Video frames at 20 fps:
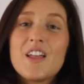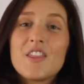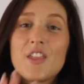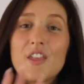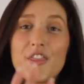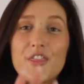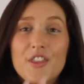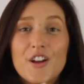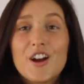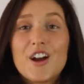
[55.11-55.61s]
The
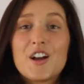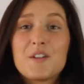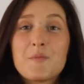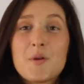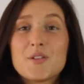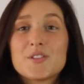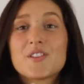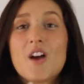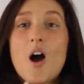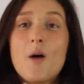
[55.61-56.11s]
third
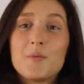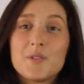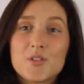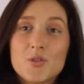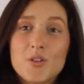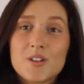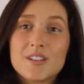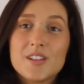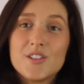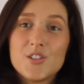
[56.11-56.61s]
most common
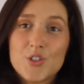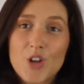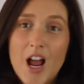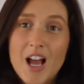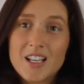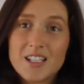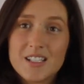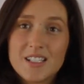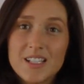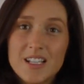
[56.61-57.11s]
source of
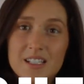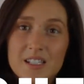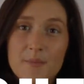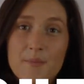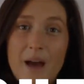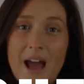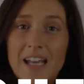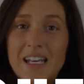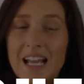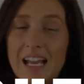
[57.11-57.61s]
stress is a
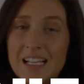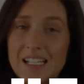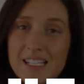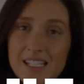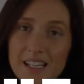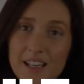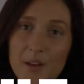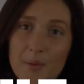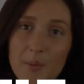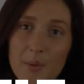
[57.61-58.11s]
bad night's
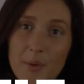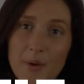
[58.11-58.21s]
sleep.